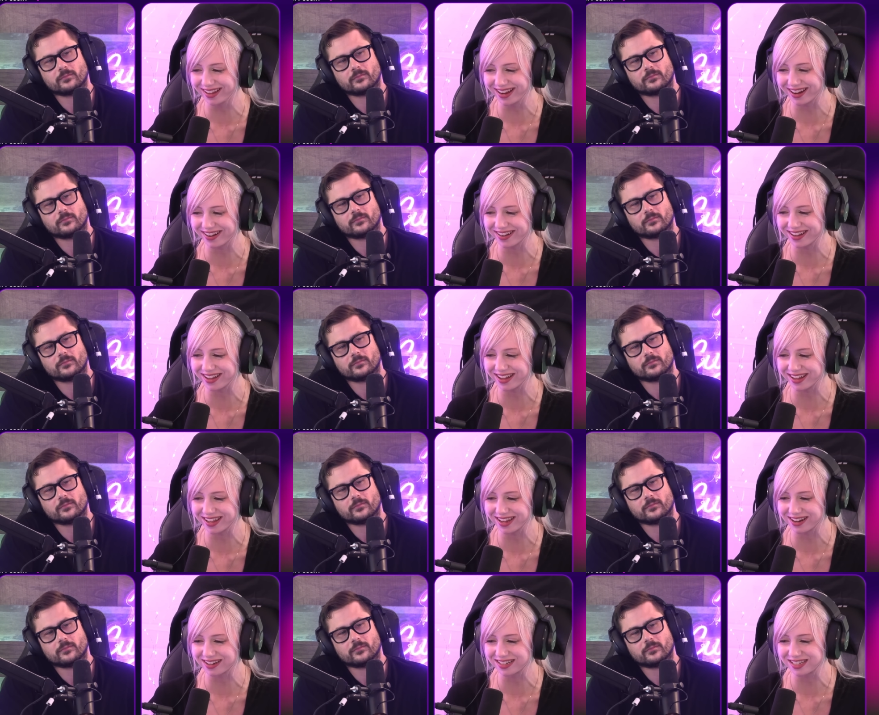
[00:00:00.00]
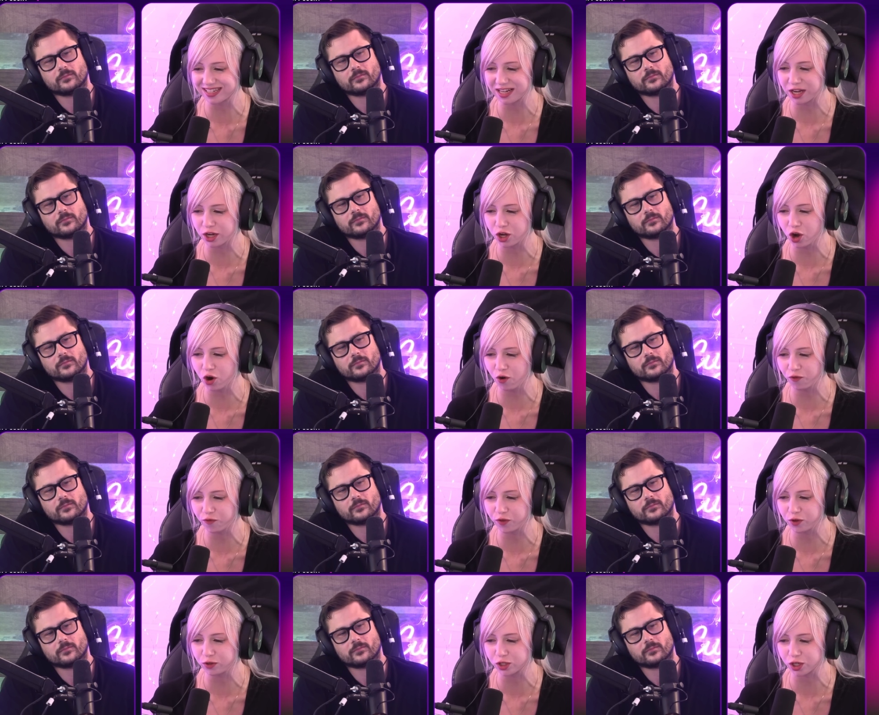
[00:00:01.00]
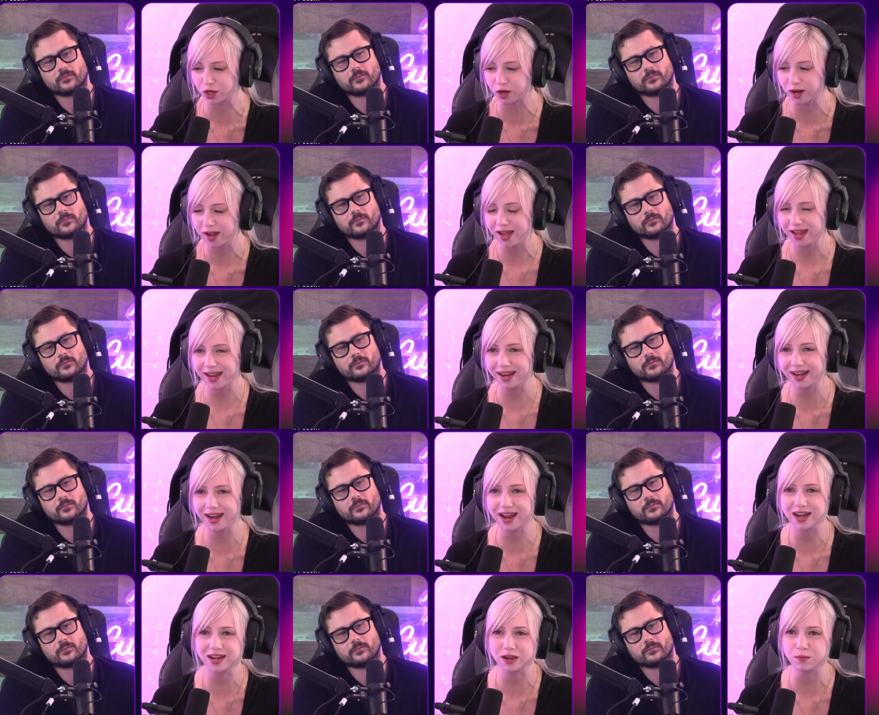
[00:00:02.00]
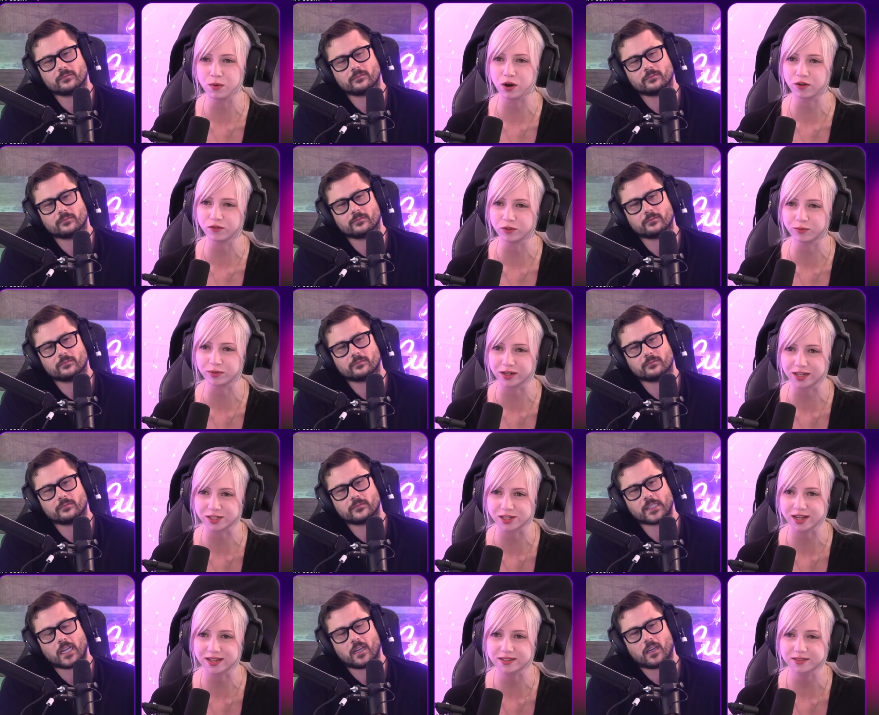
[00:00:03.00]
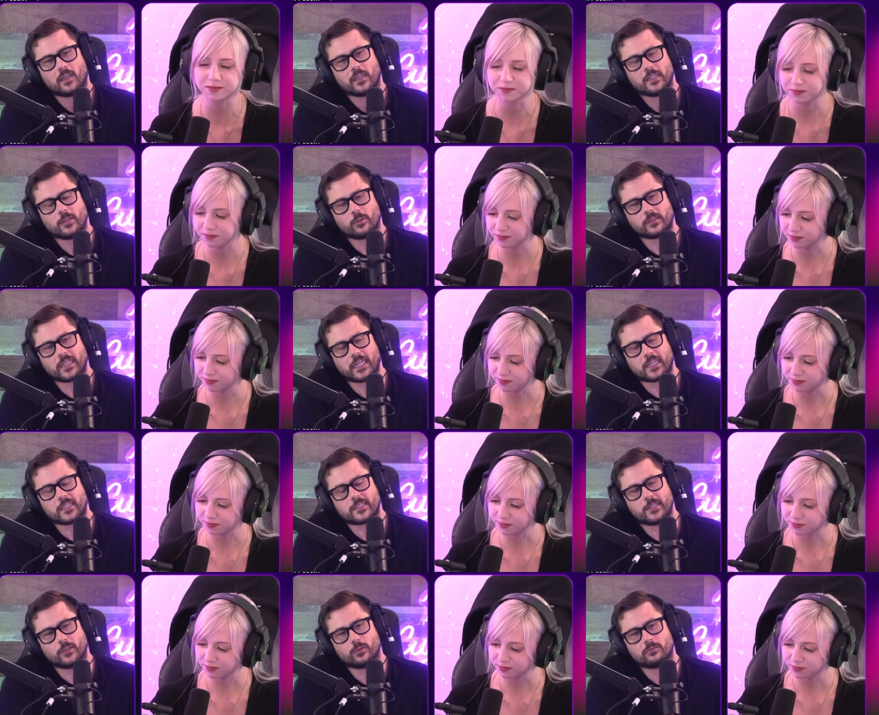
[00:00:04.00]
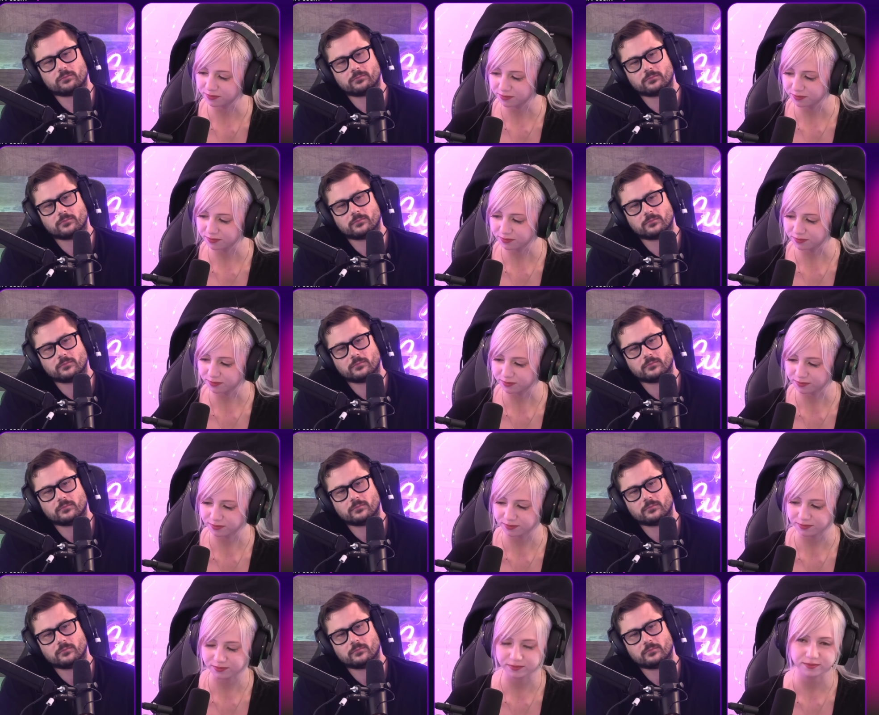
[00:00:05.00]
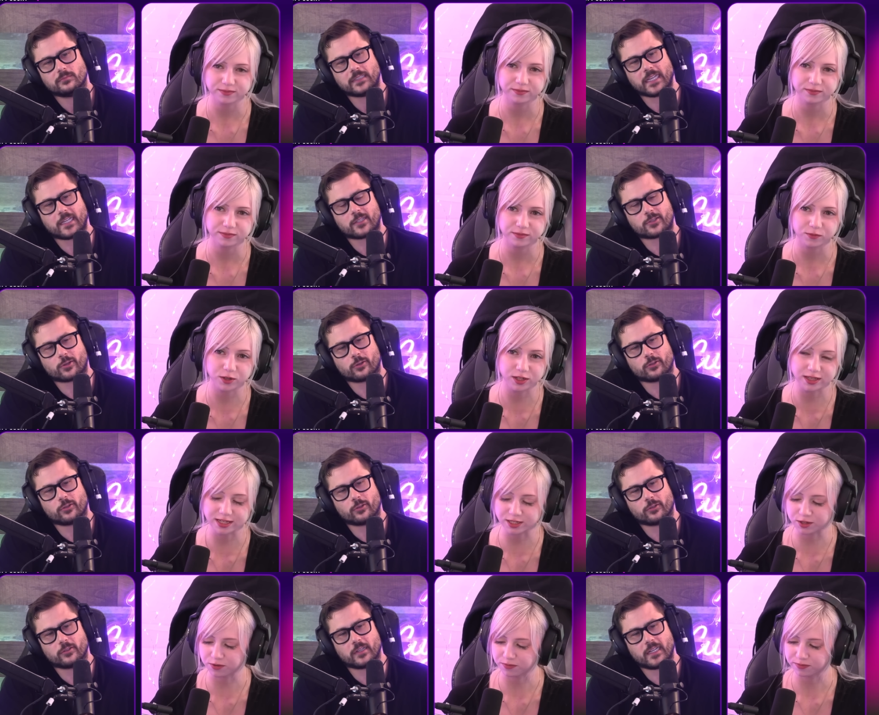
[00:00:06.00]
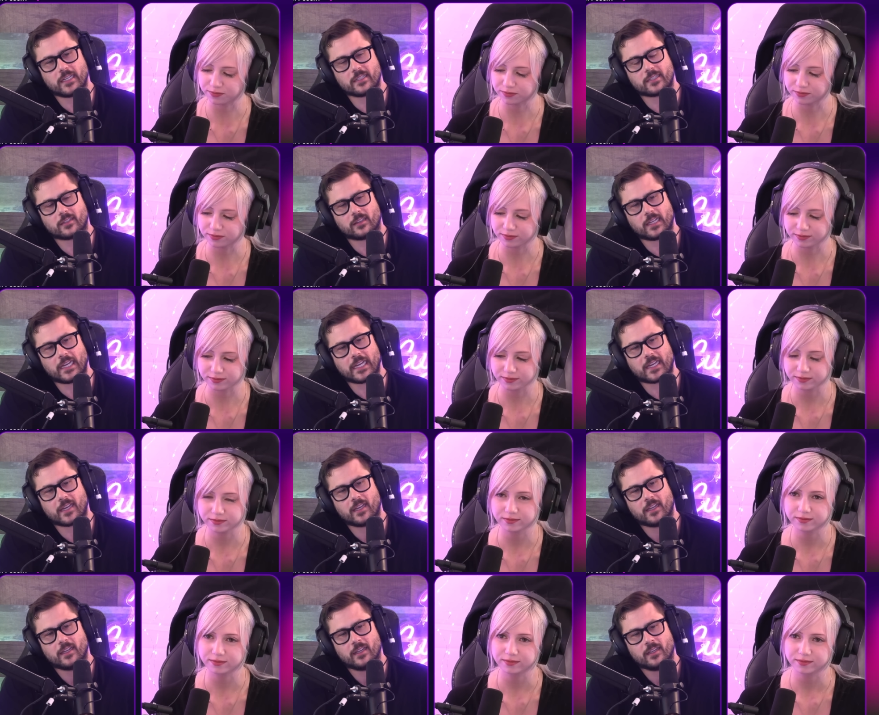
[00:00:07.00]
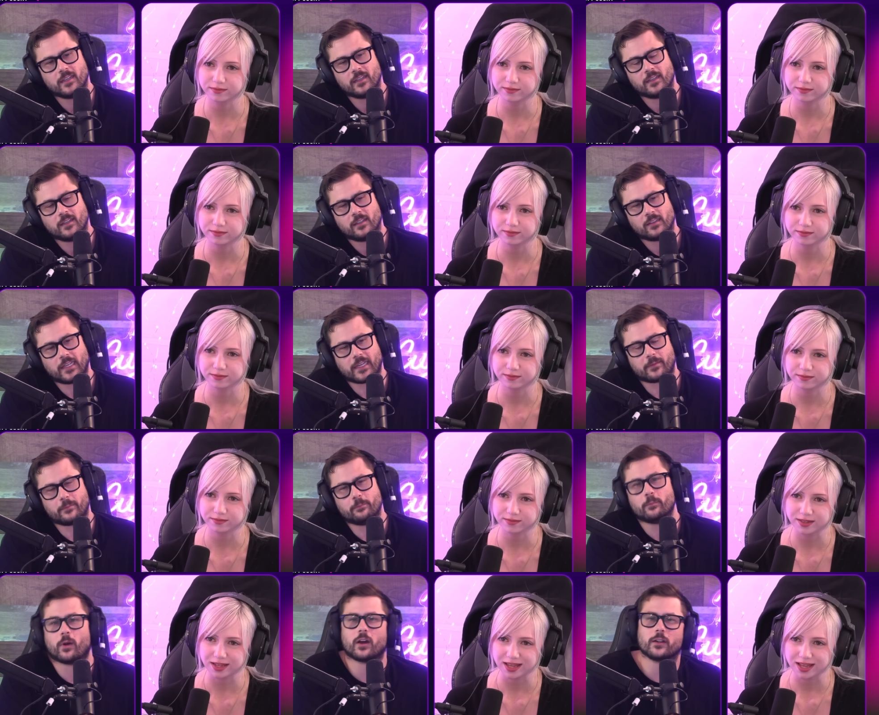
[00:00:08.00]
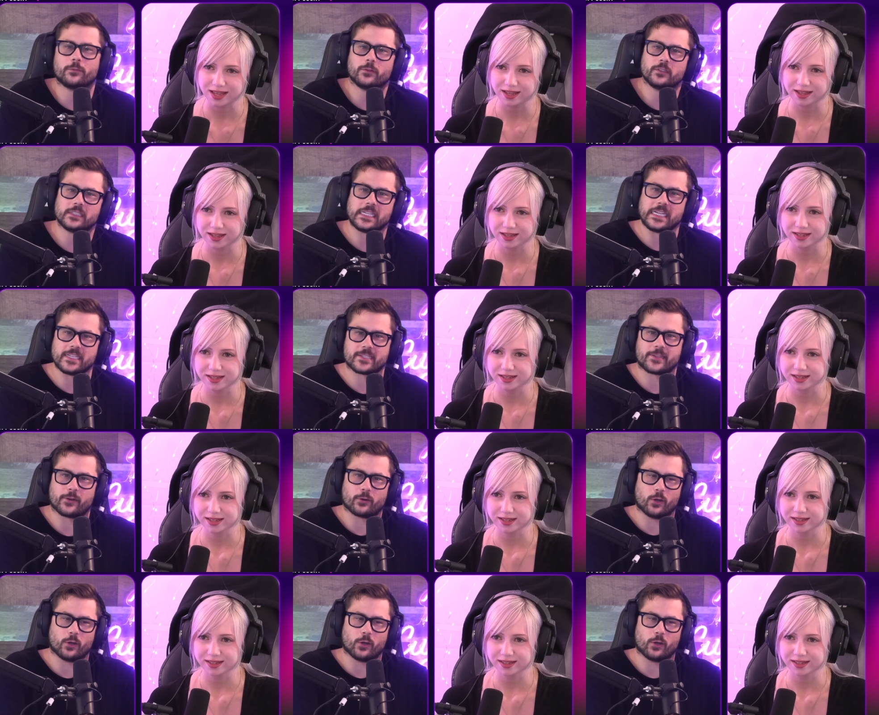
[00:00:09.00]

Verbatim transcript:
Speaker 1: area, guaranteeing no future in any Marvel project.
Speaker 2: You know what they could do? They could turn they her do? into like like Marvel needs their